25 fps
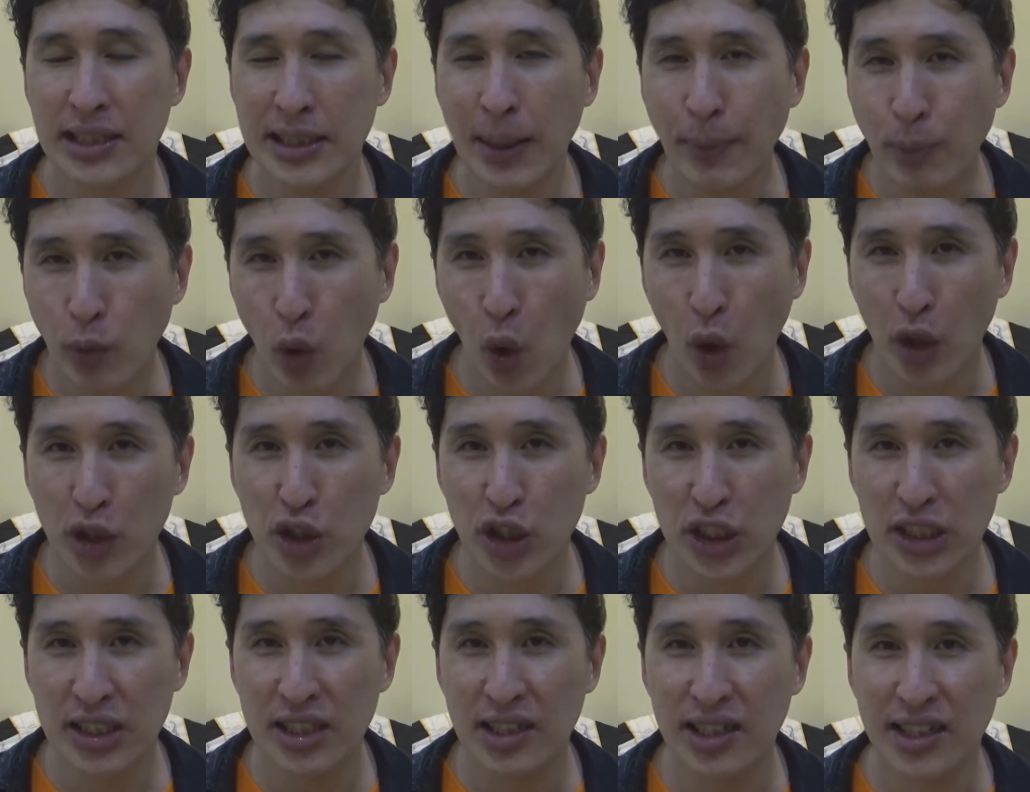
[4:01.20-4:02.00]

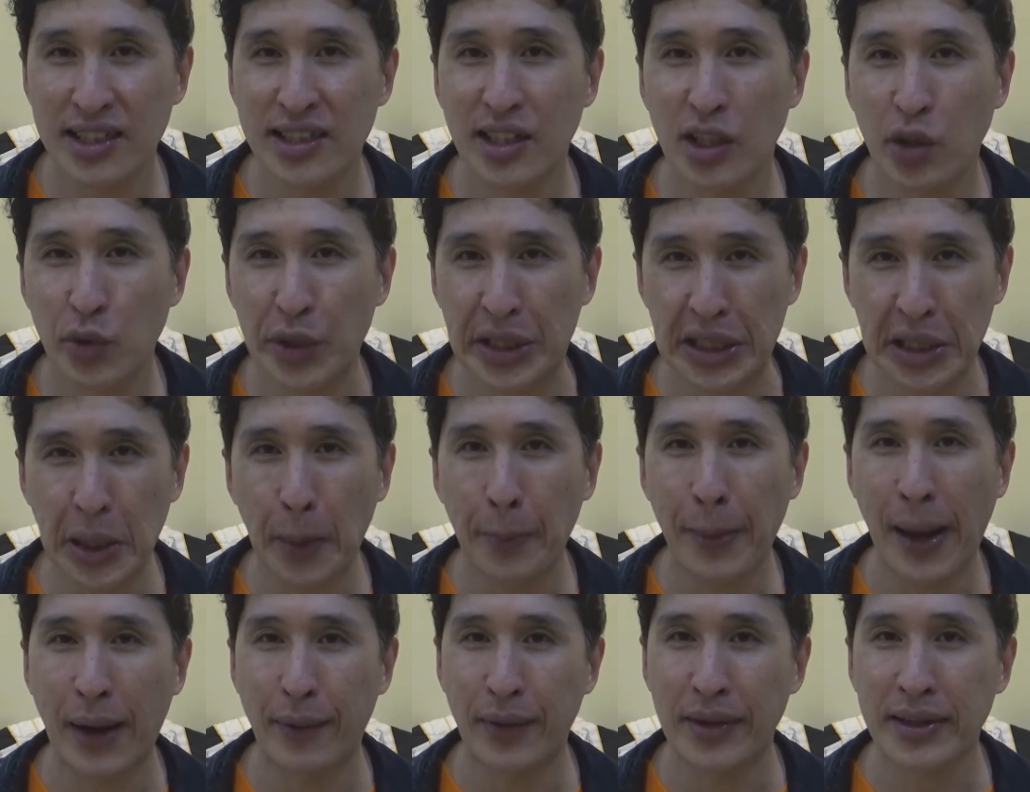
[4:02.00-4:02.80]
subconsciously the critical
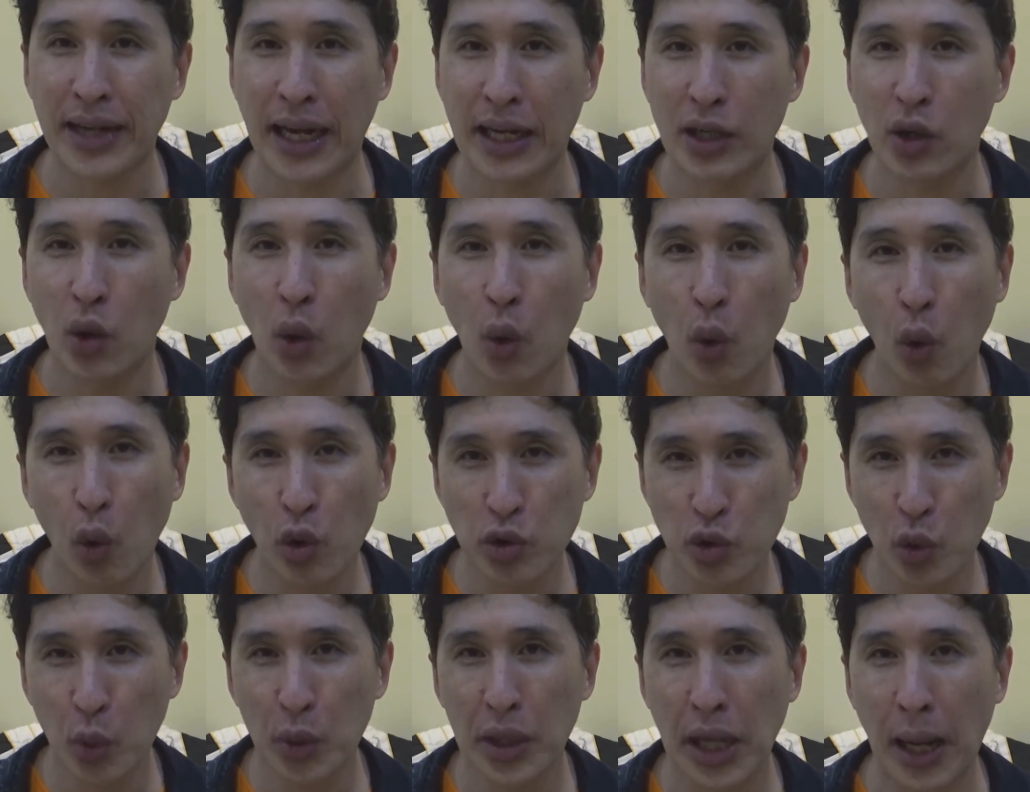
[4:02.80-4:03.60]
parent can
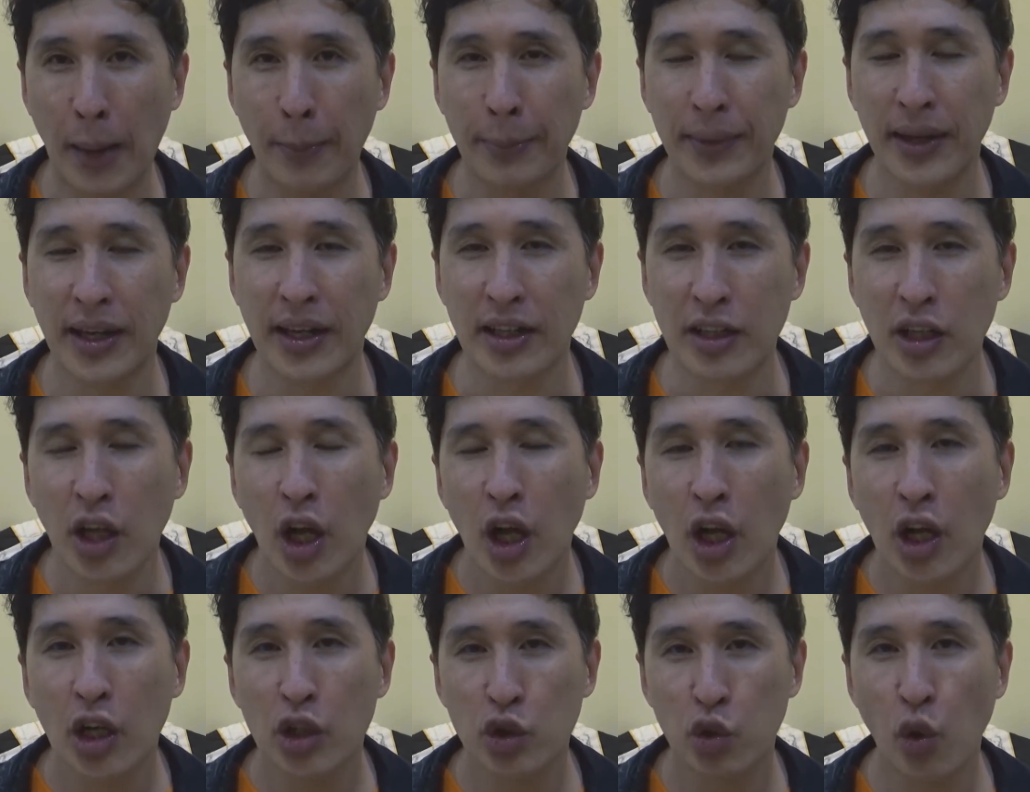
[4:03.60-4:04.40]
also come in
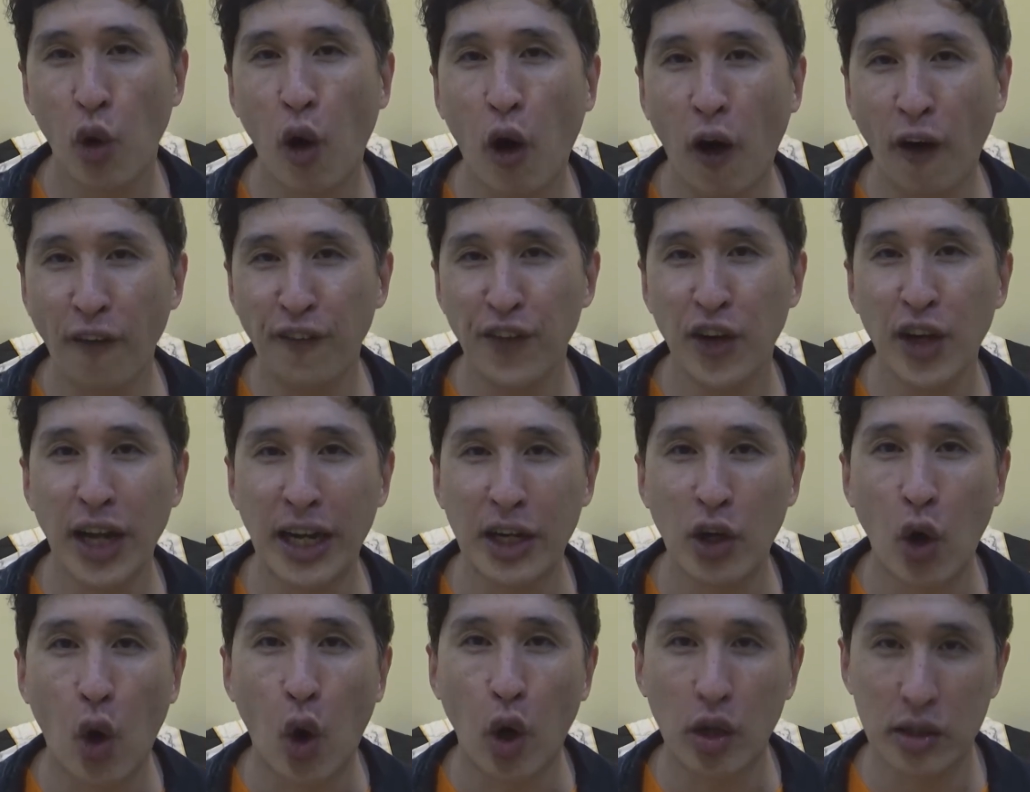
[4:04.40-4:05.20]
to offer
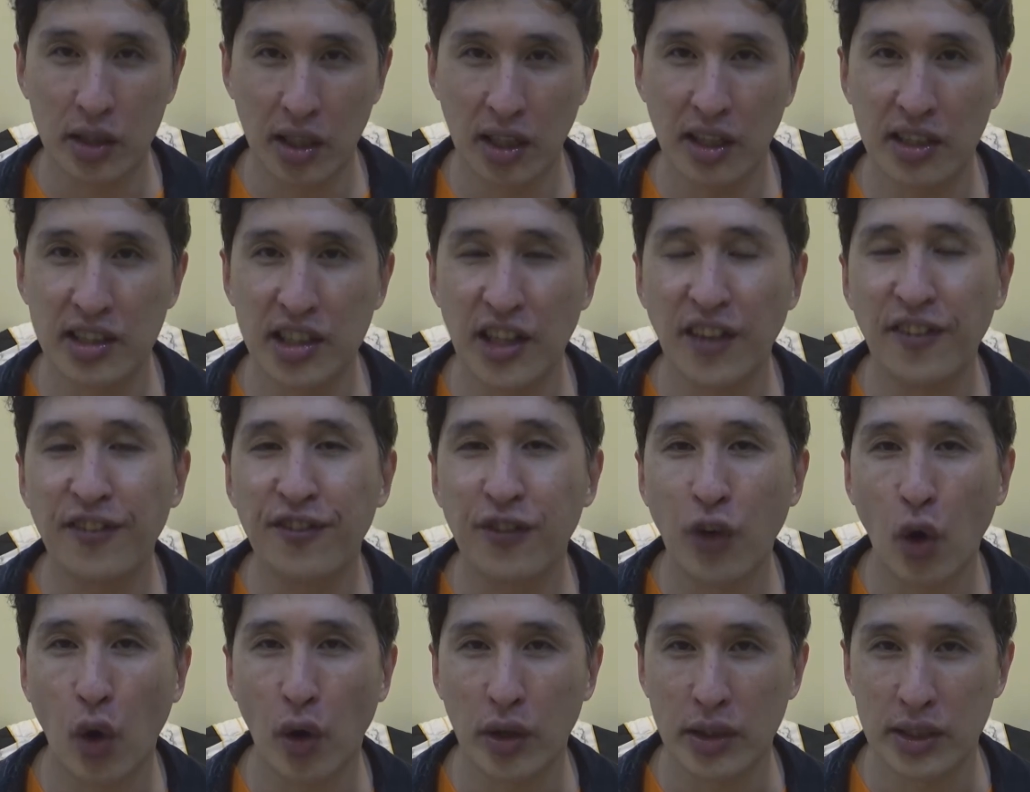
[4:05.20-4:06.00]
an alternative
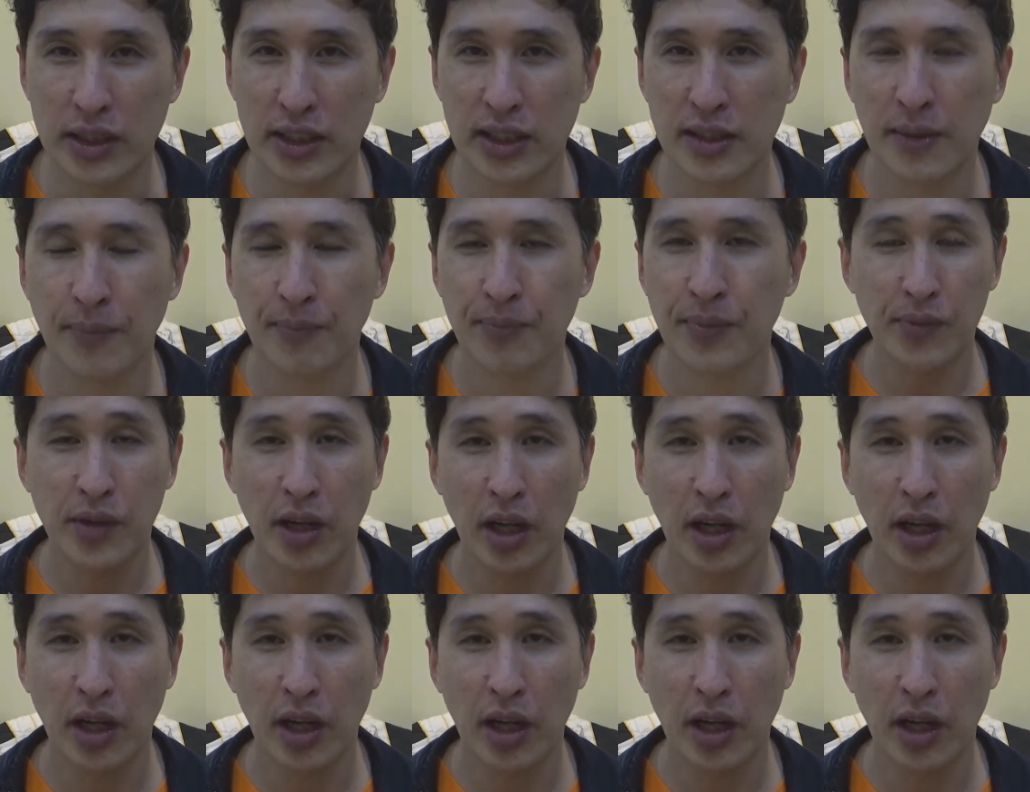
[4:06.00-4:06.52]
voice.